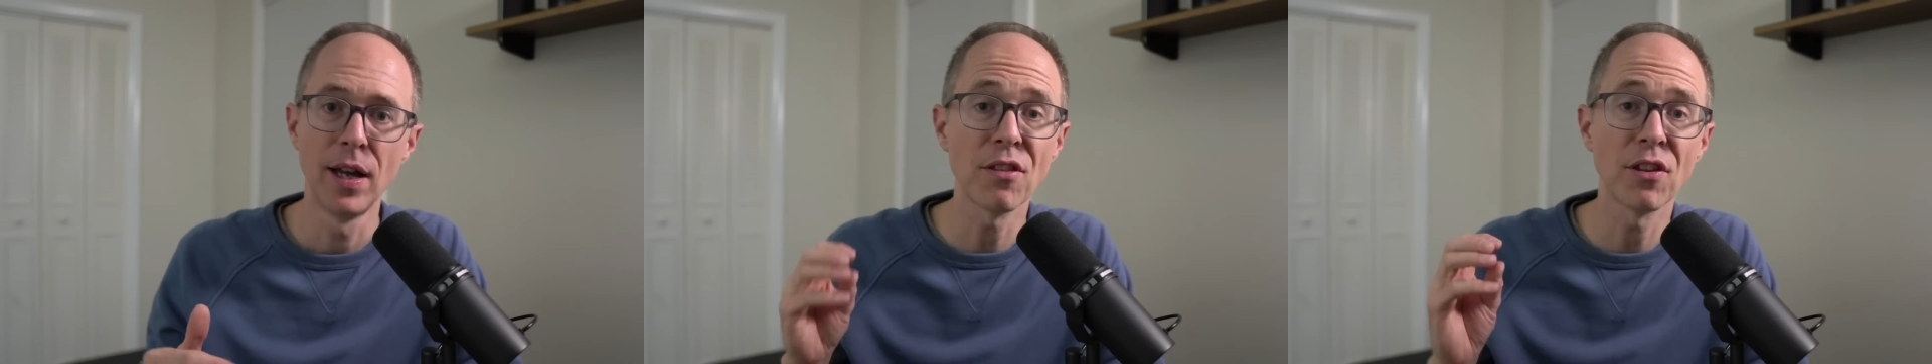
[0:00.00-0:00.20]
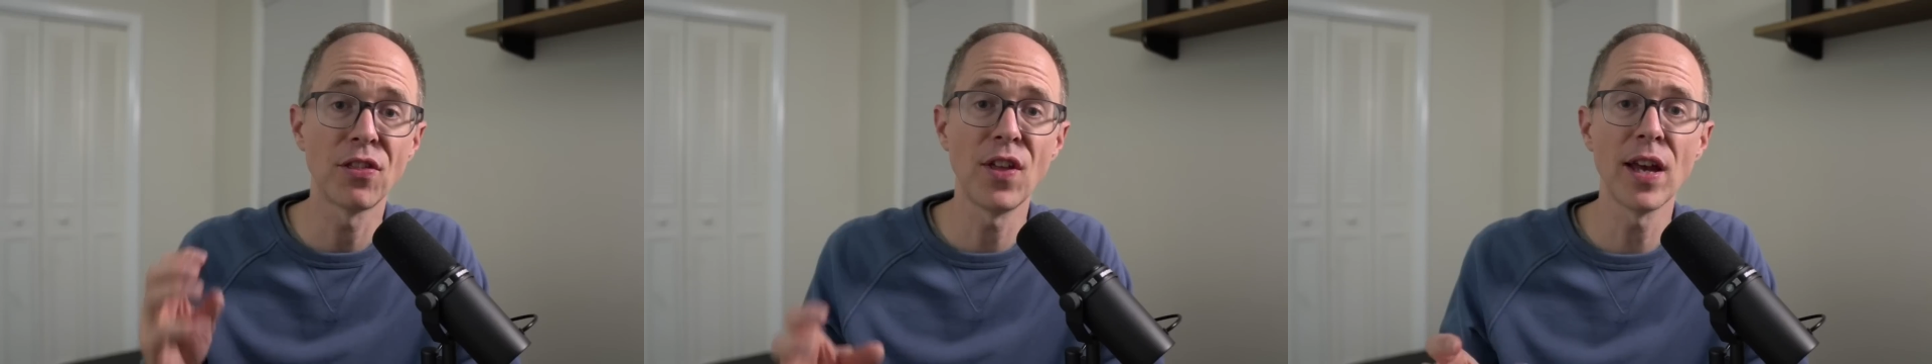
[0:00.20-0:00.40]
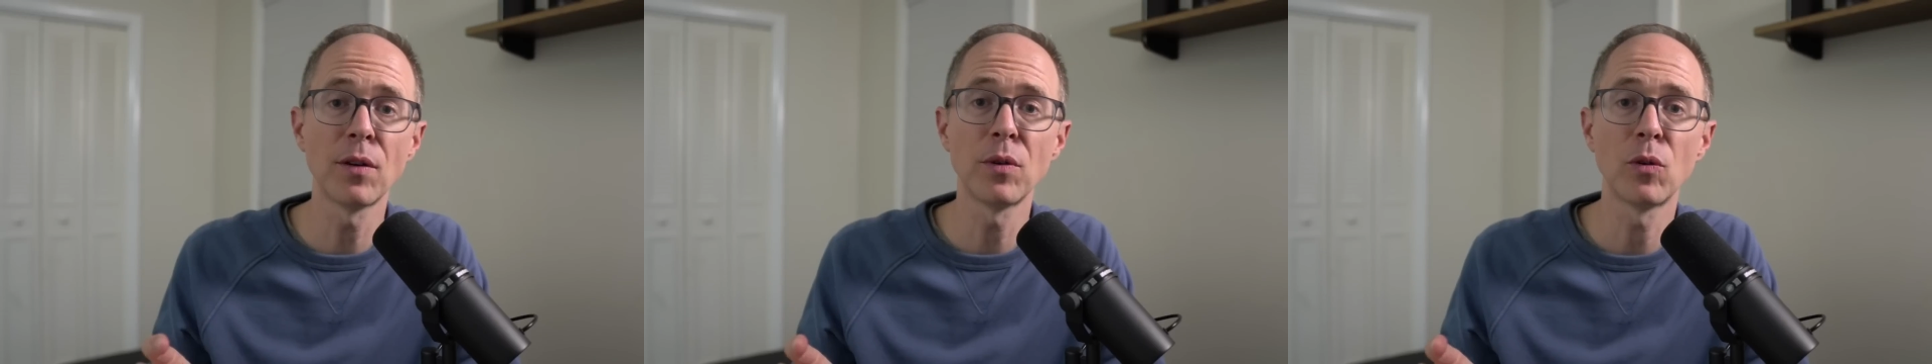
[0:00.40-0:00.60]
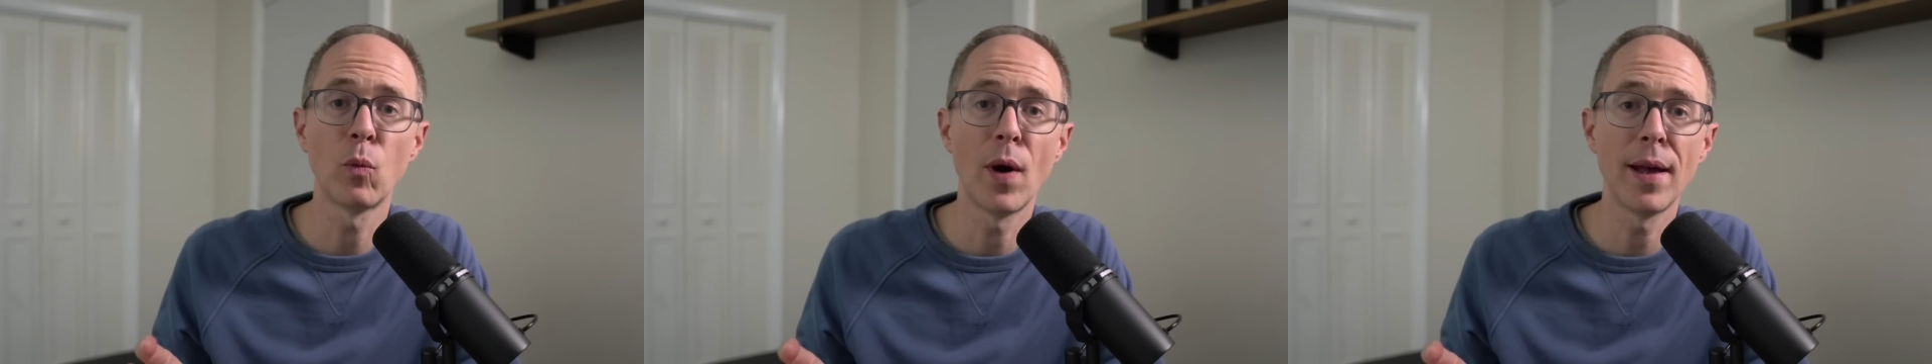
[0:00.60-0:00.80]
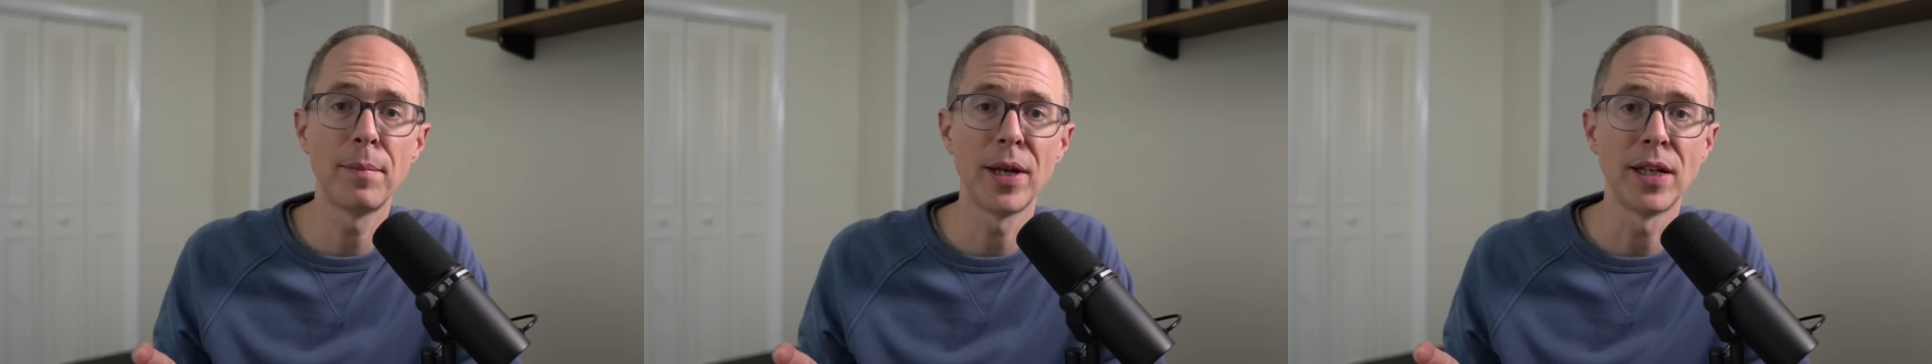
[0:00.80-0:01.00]
Now, the thing
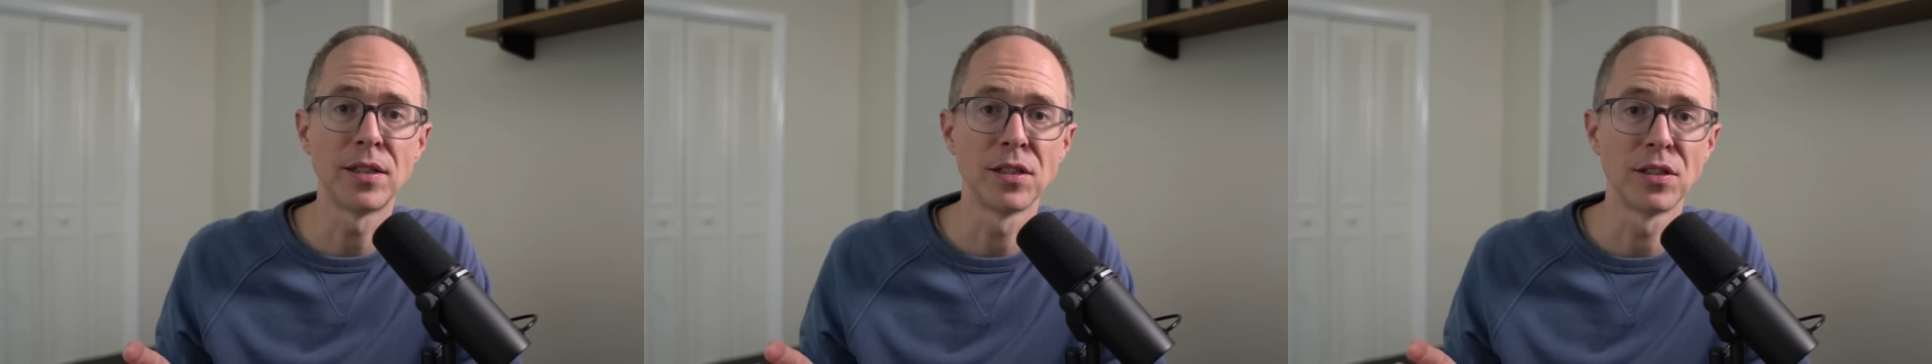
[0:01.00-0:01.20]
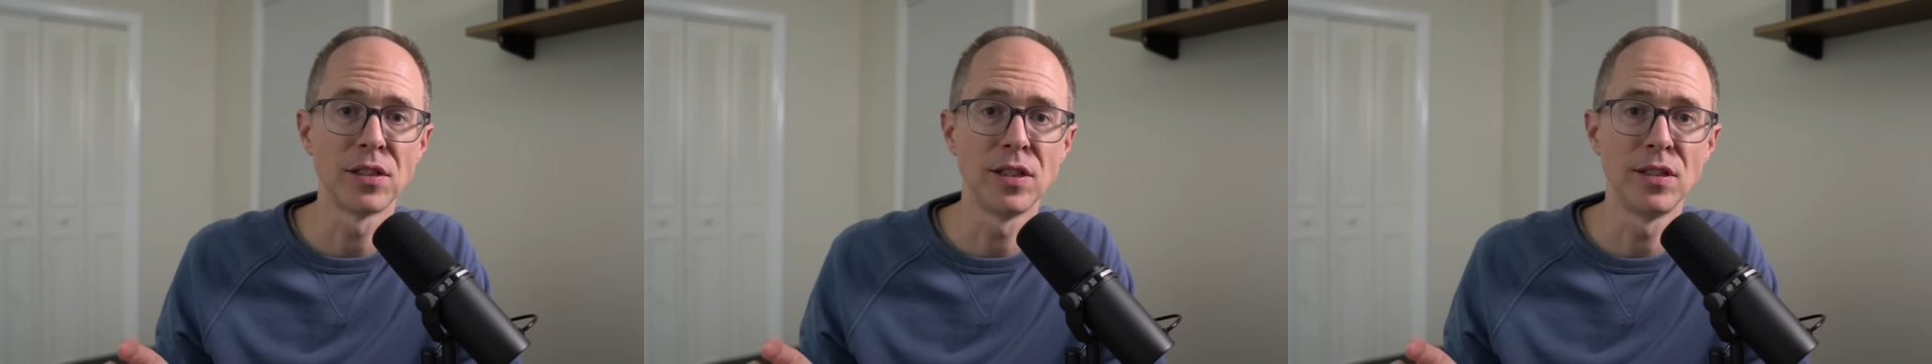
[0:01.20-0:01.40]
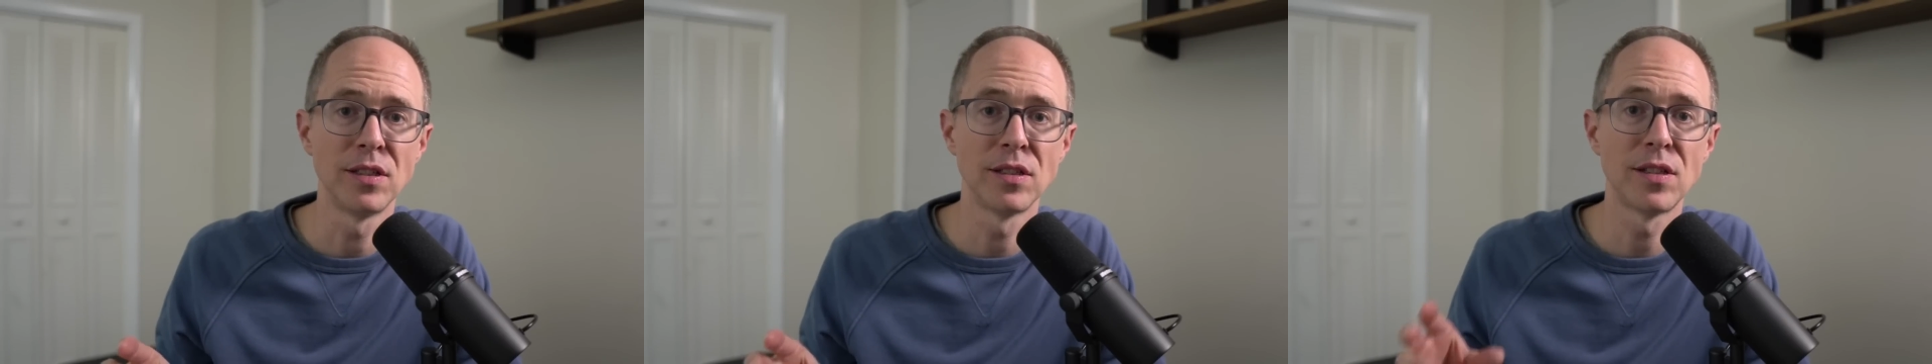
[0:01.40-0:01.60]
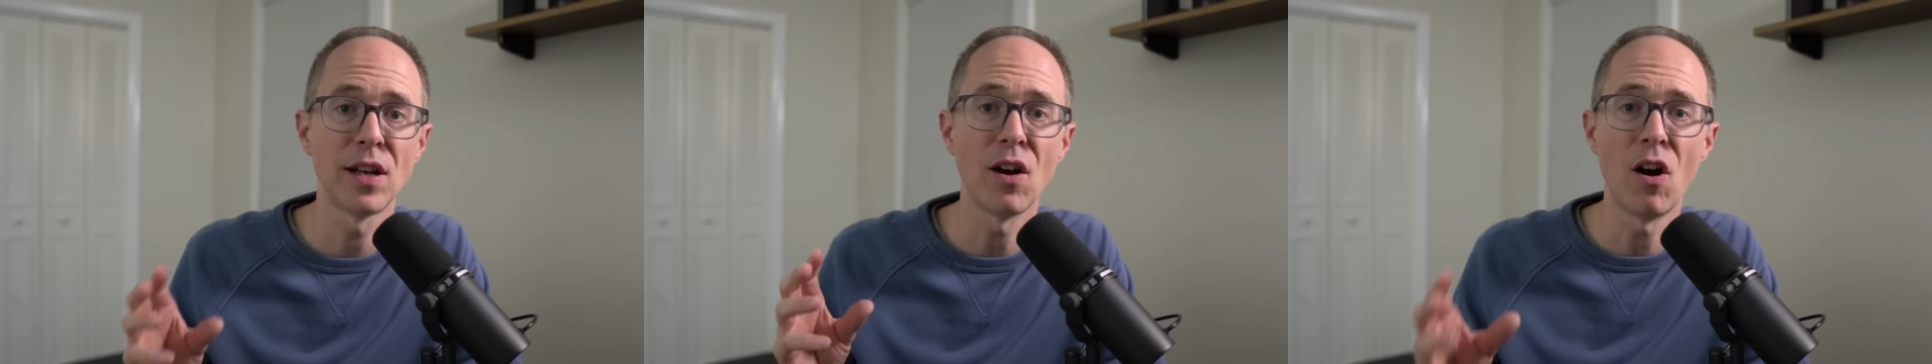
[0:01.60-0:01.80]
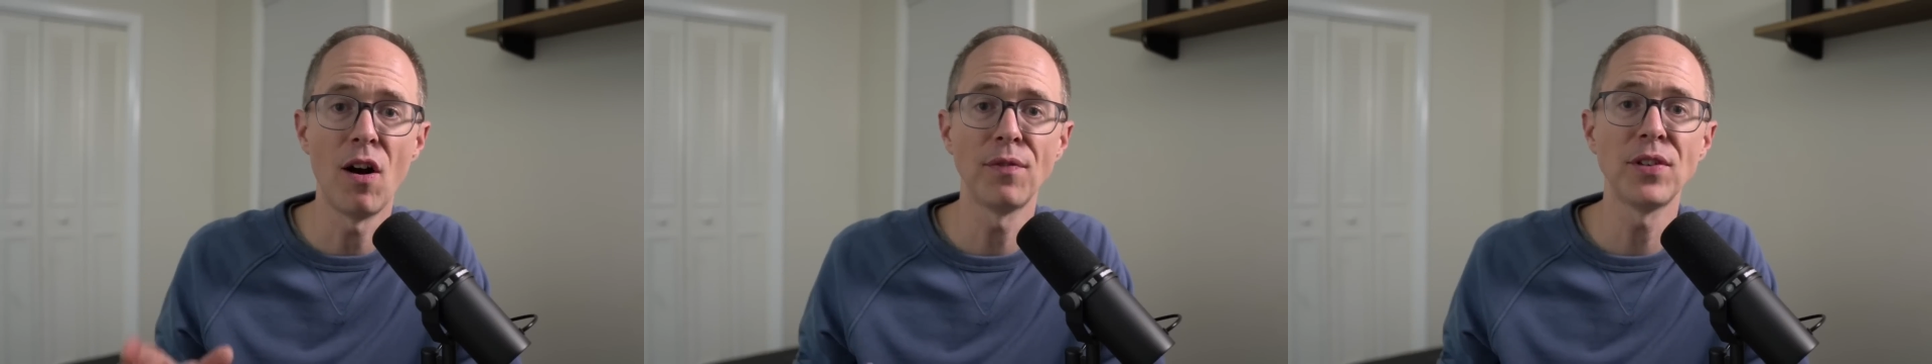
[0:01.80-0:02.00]
with web agencies is
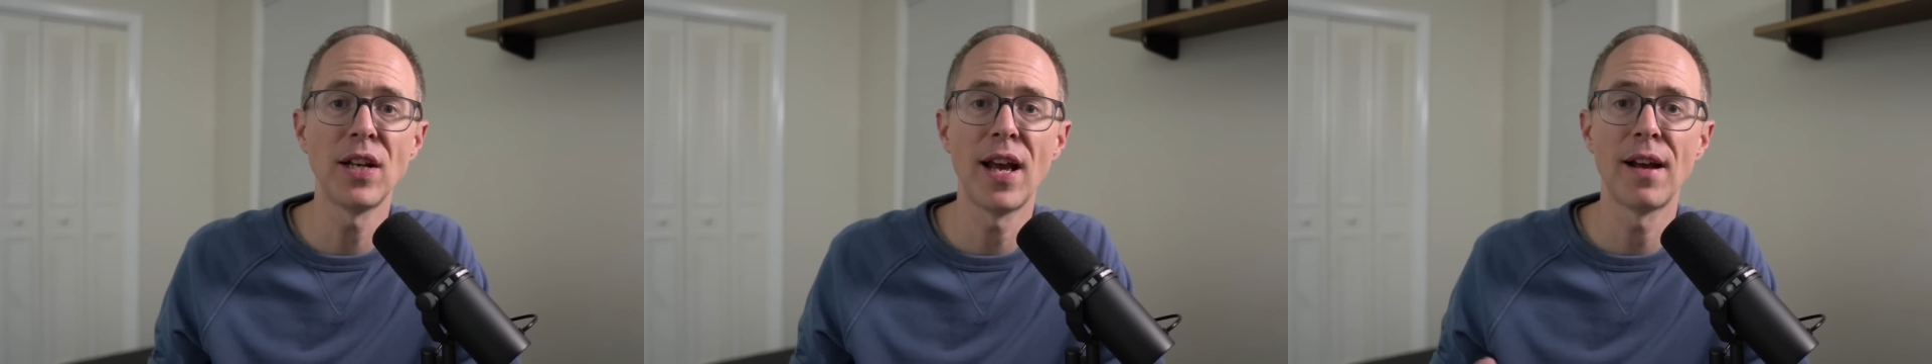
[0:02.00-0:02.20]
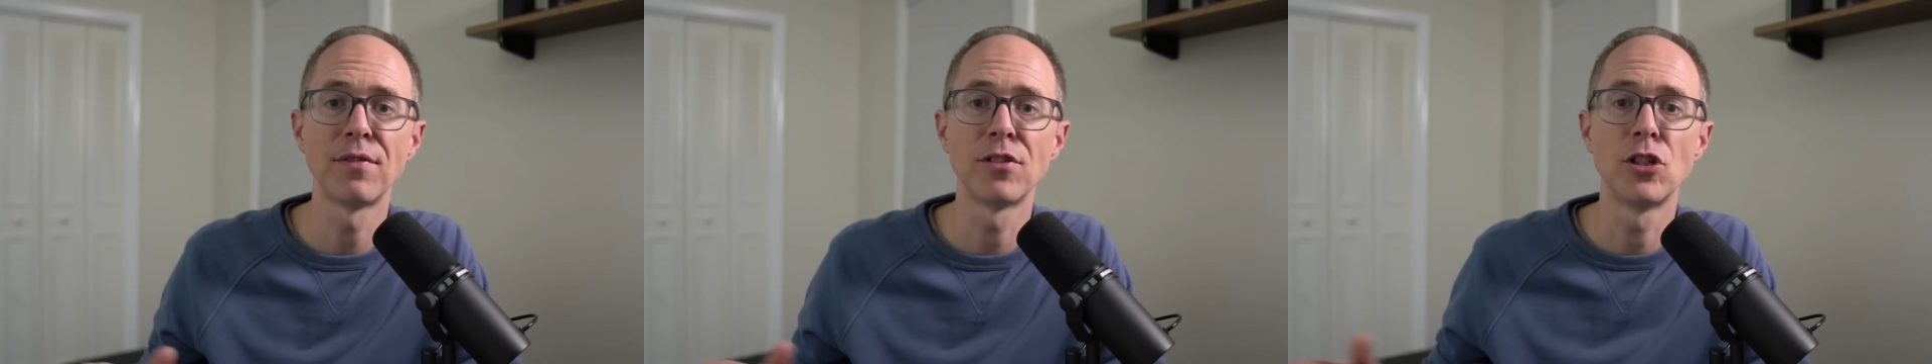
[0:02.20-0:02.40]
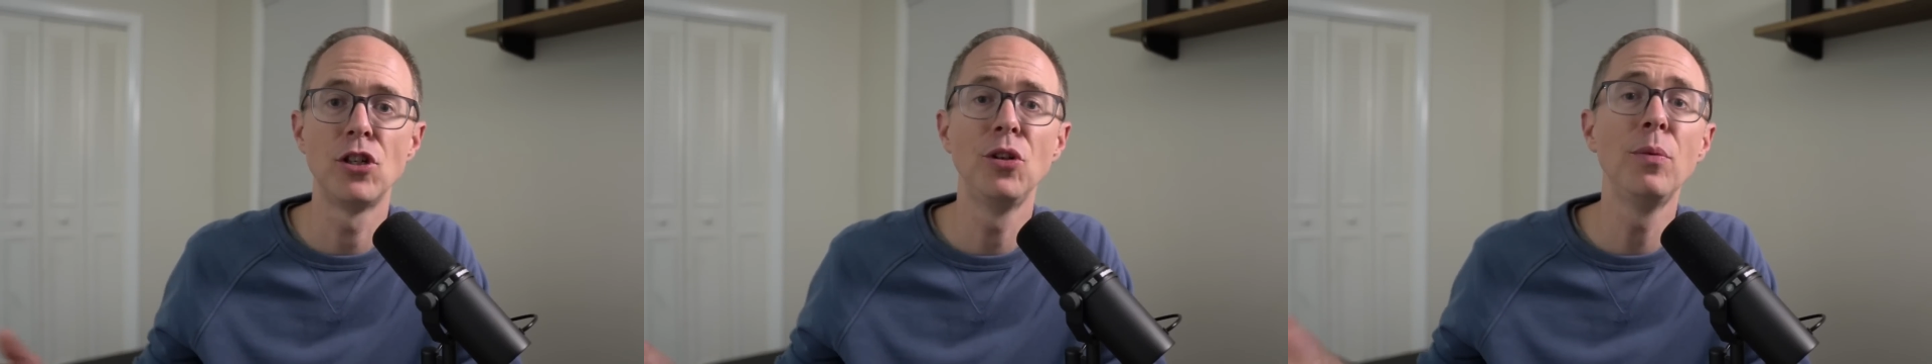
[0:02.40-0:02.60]
they often have